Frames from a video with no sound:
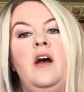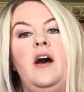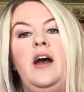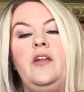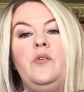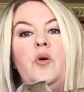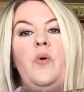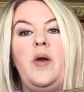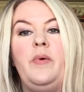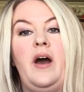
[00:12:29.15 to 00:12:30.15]
I don't know
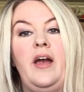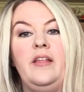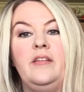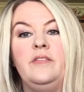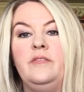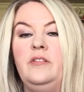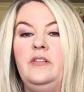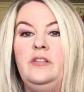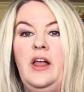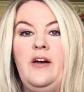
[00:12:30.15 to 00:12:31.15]
why, but I
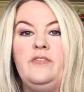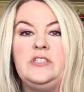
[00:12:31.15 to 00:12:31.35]
love